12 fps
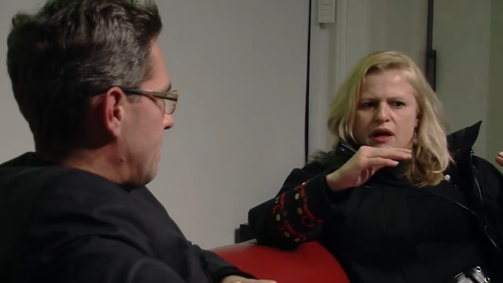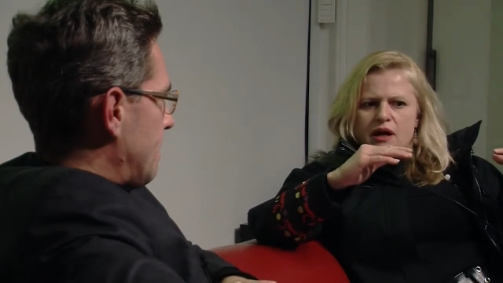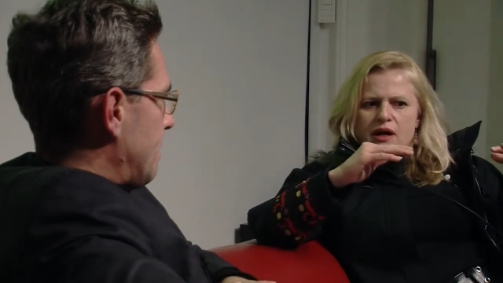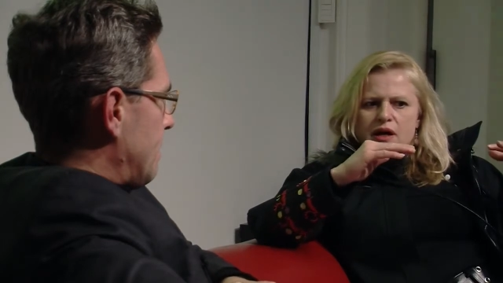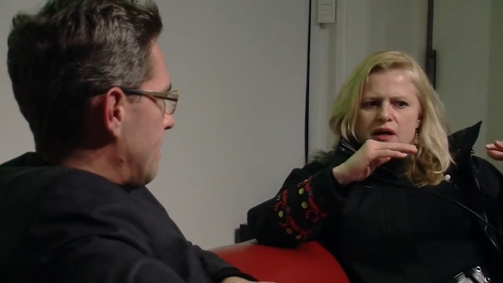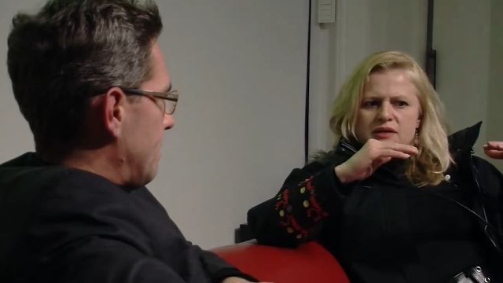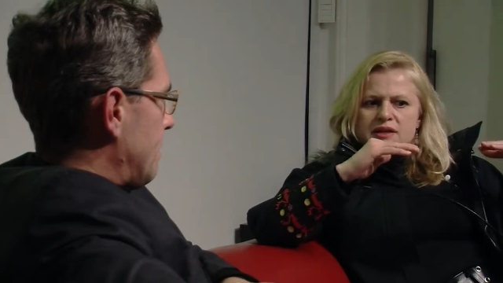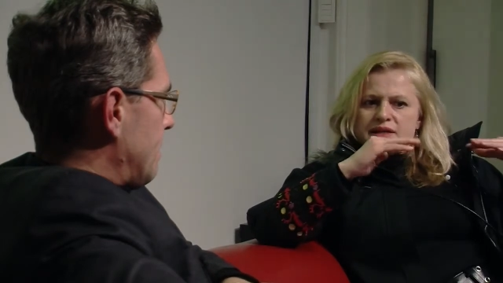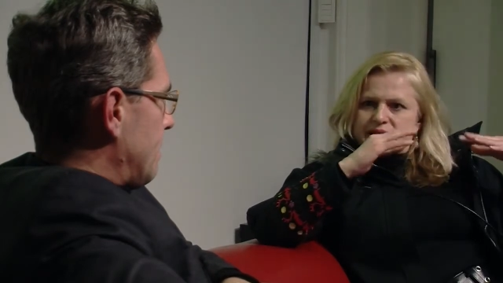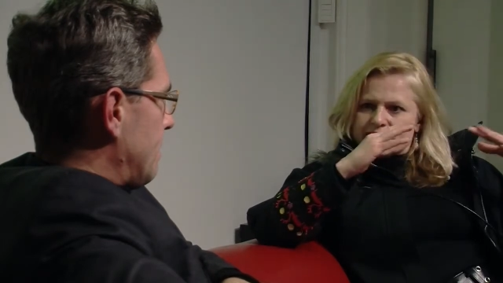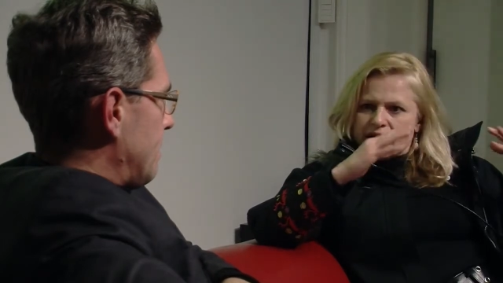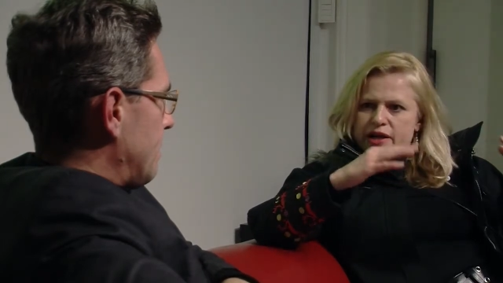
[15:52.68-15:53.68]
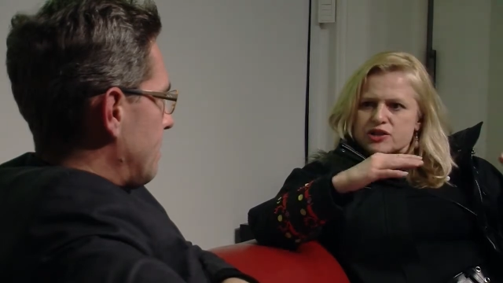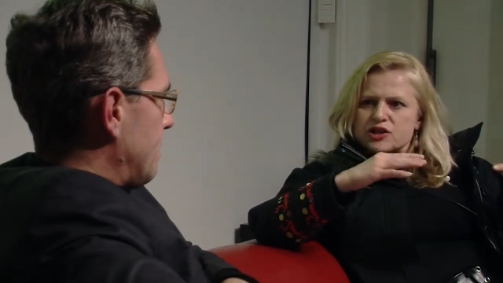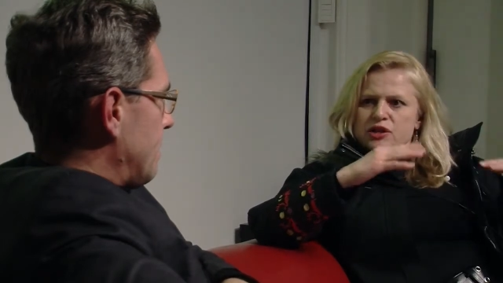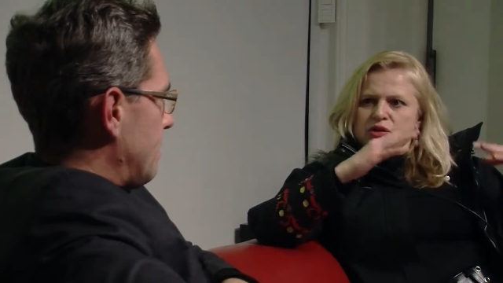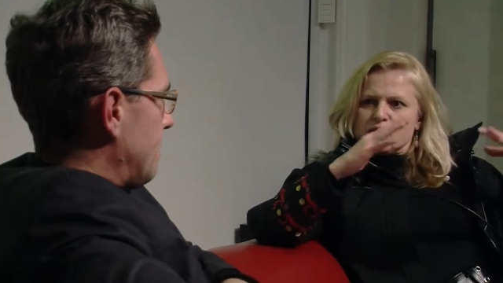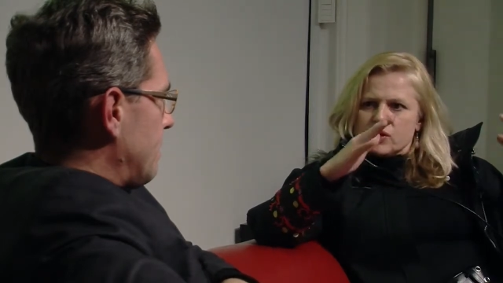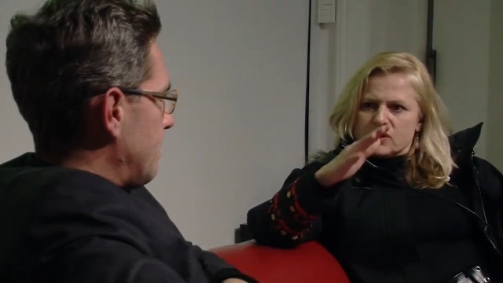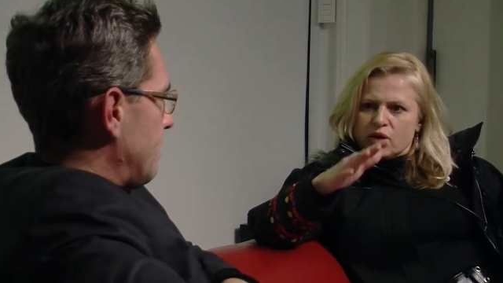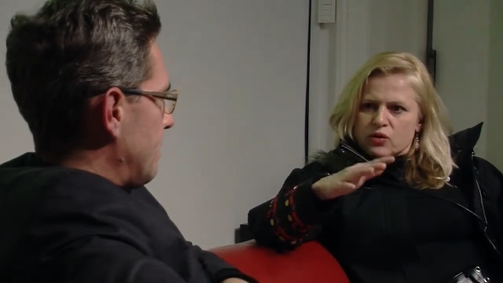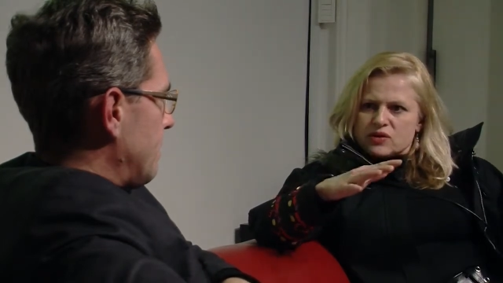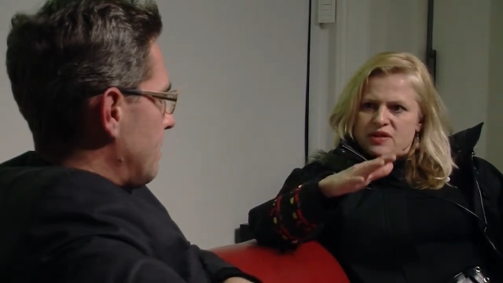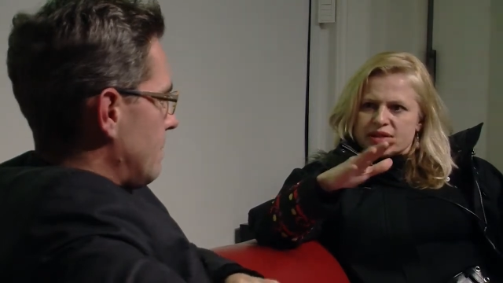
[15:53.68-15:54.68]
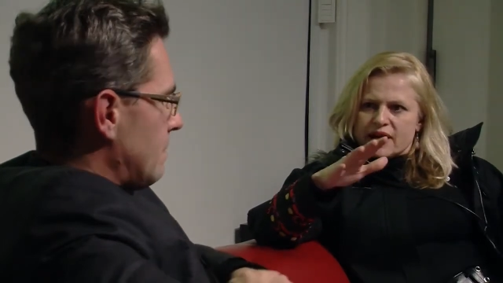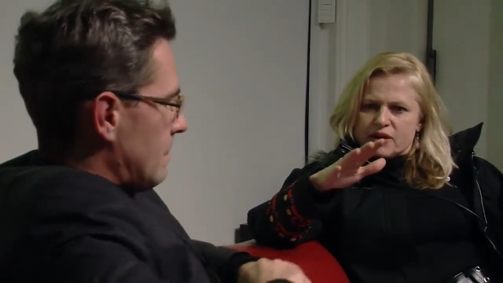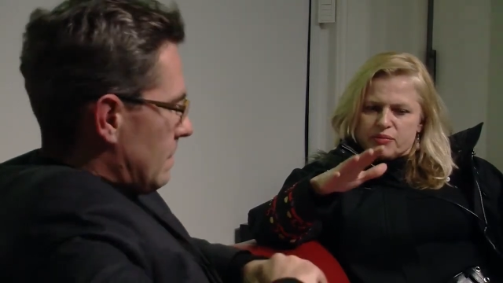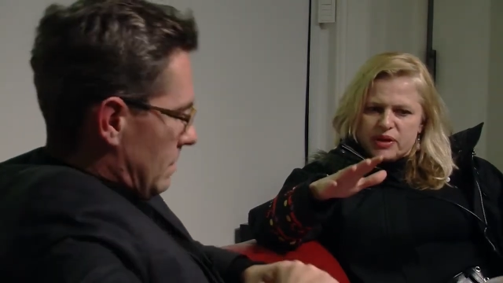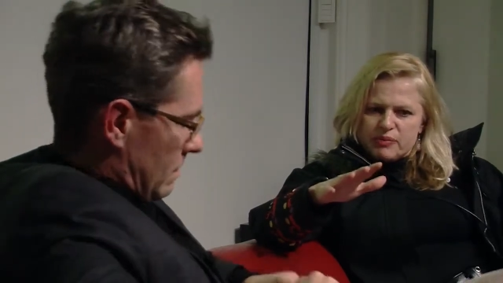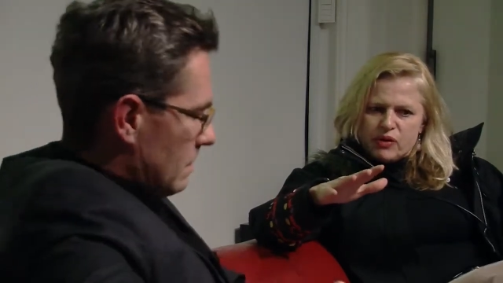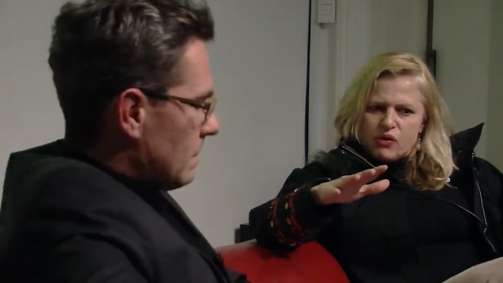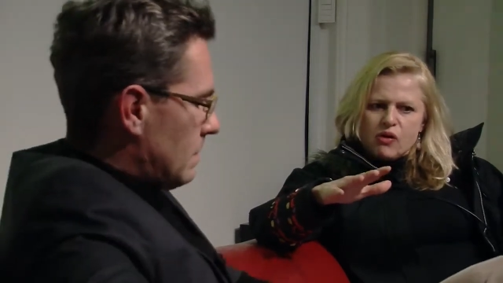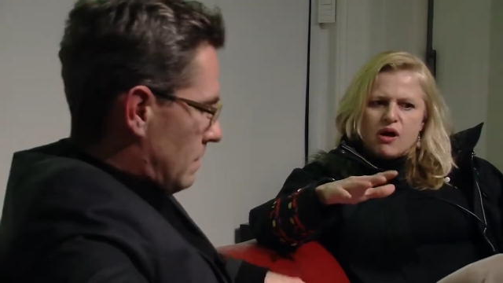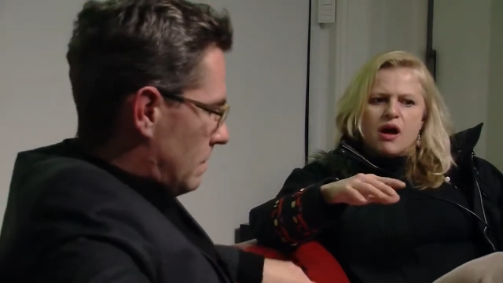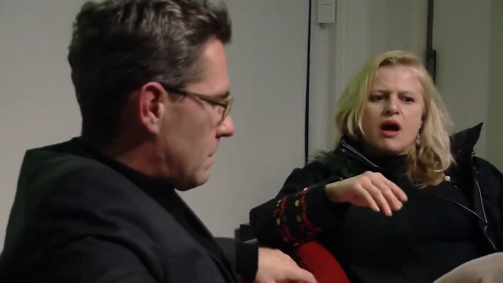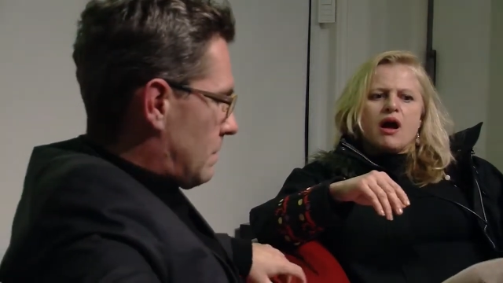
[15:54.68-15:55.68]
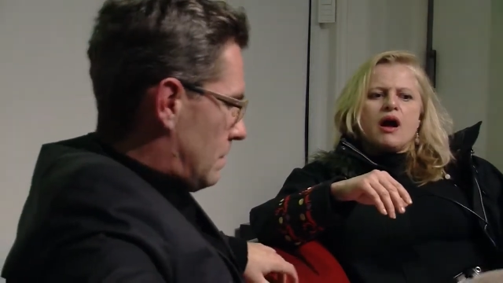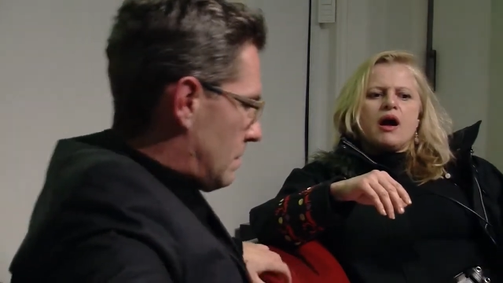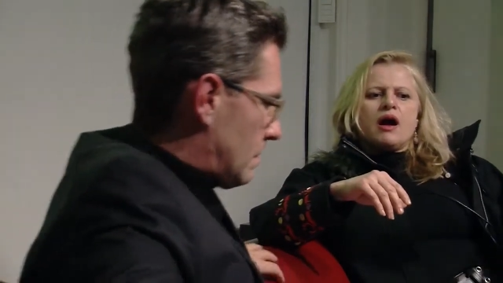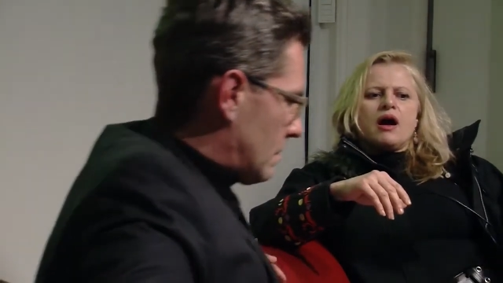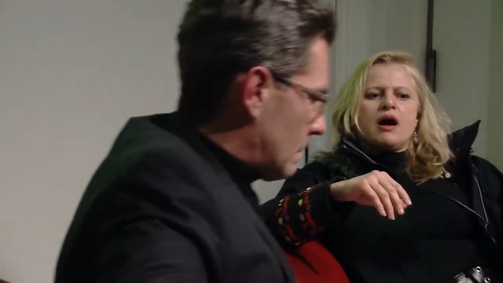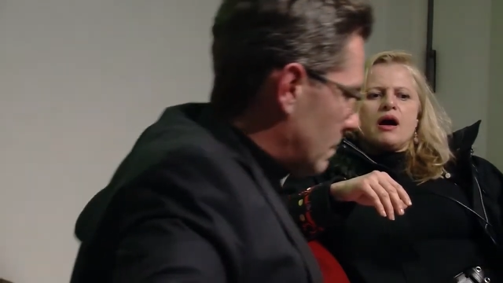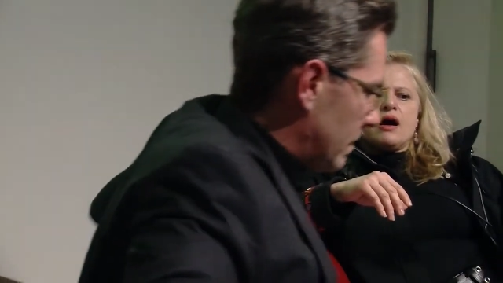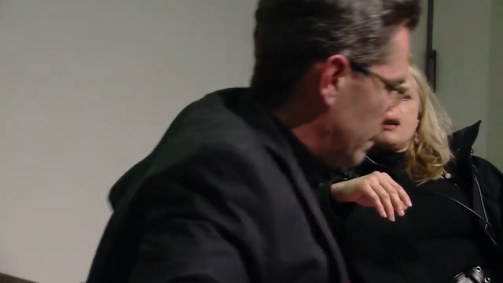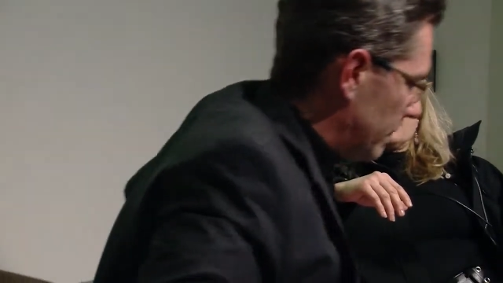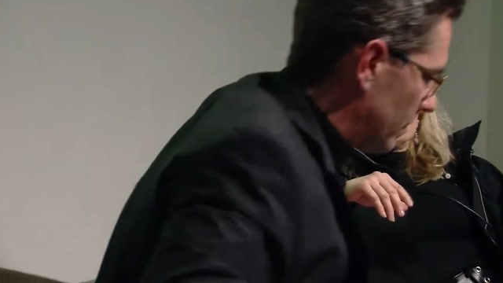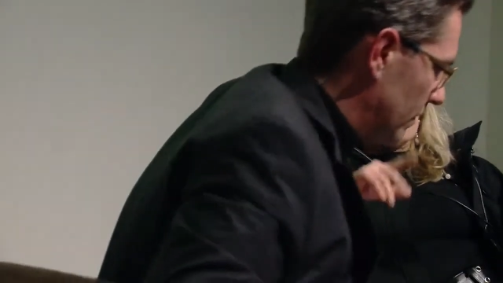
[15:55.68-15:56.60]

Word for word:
Speaker 1: uh, the discussion with those ten people. Uh, it's